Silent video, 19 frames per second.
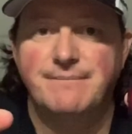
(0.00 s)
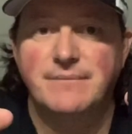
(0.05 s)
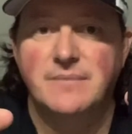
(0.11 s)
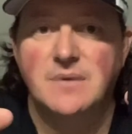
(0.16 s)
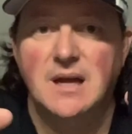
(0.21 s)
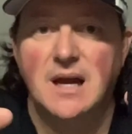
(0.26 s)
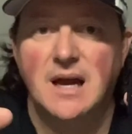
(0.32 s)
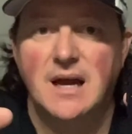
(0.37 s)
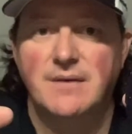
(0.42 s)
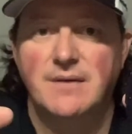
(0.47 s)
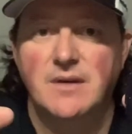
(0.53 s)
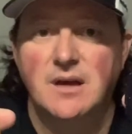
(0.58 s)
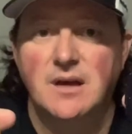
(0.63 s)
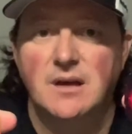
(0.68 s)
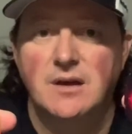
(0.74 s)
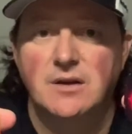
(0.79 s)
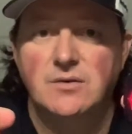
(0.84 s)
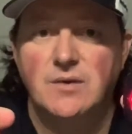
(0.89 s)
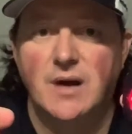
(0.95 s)
okay?
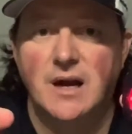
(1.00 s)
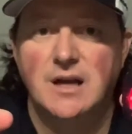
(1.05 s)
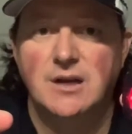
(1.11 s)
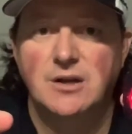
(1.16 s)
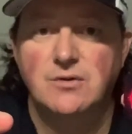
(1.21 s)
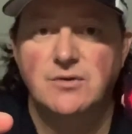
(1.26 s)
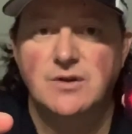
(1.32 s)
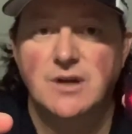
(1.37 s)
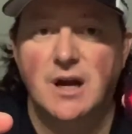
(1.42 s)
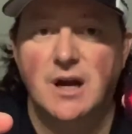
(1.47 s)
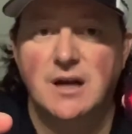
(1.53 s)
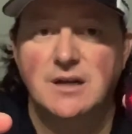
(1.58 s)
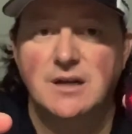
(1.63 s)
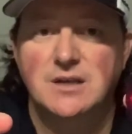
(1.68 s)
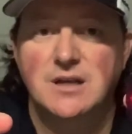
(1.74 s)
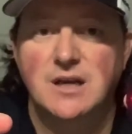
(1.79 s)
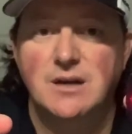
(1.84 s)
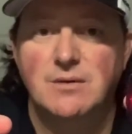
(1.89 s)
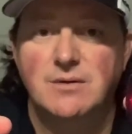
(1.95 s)
So I can use it on
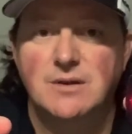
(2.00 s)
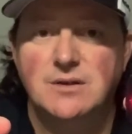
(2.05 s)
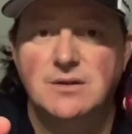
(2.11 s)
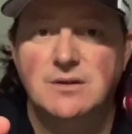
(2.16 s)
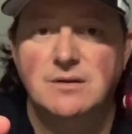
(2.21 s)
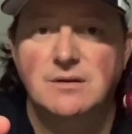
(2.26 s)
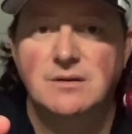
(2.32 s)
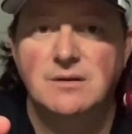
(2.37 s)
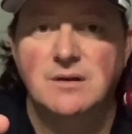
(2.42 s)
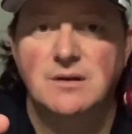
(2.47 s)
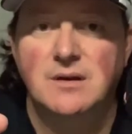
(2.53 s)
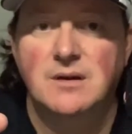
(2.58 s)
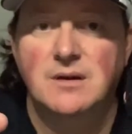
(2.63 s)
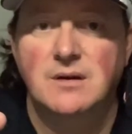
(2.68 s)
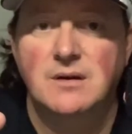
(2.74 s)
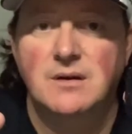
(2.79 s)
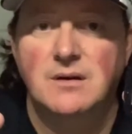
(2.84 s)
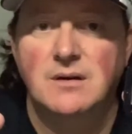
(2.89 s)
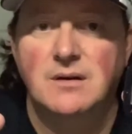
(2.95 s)
continuous
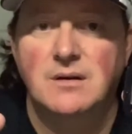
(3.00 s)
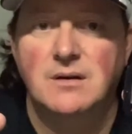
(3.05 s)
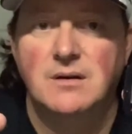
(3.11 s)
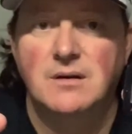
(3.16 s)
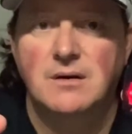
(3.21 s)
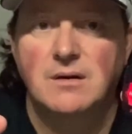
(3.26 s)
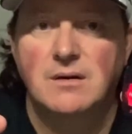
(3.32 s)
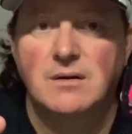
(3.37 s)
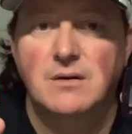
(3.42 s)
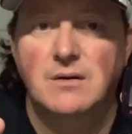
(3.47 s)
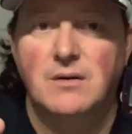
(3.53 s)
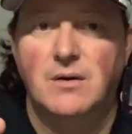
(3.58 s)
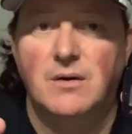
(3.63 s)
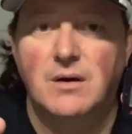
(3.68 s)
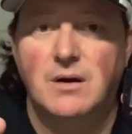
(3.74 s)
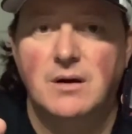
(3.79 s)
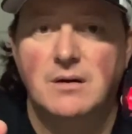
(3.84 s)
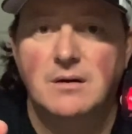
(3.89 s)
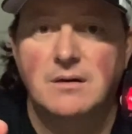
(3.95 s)

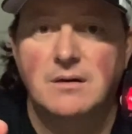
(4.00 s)
or